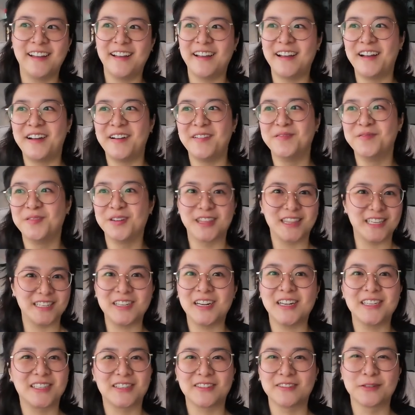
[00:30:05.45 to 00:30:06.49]
um with the
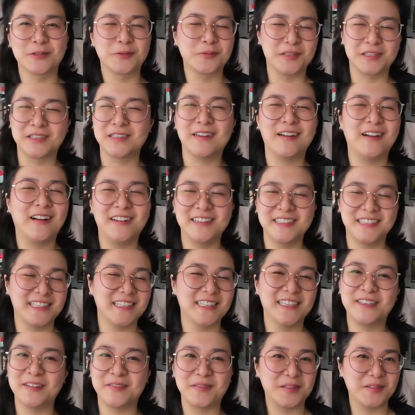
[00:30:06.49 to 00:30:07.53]
testers, which
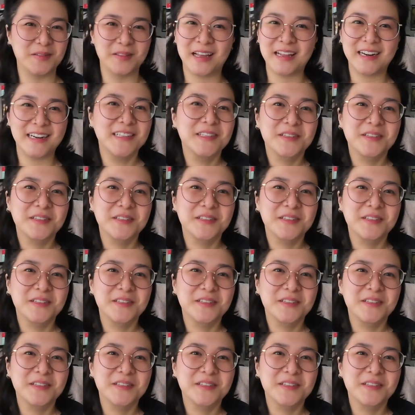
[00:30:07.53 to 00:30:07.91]
honestly don't do that.